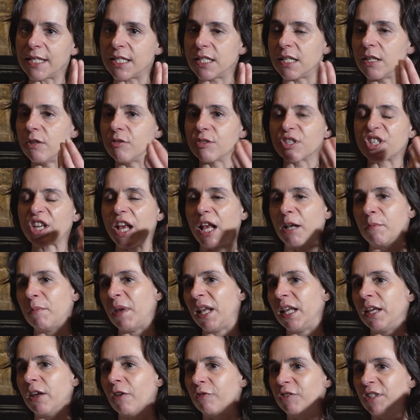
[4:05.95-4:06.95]
deals and
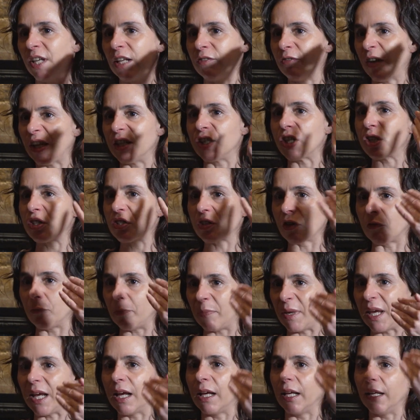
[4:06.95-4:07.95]
many of the advantages of
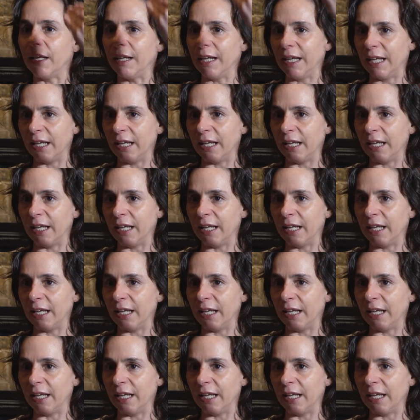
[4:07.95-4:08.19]
being,